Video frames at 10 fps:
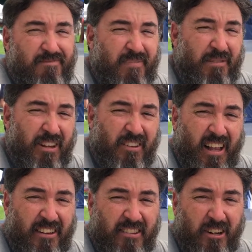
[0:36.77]
maybe even
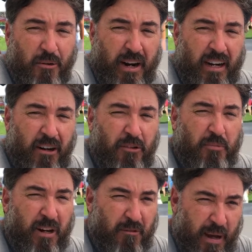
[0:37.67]
less than a week, there was a
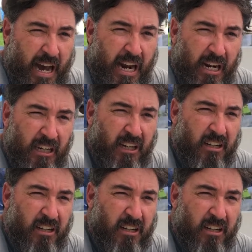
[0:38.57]
bit of panic.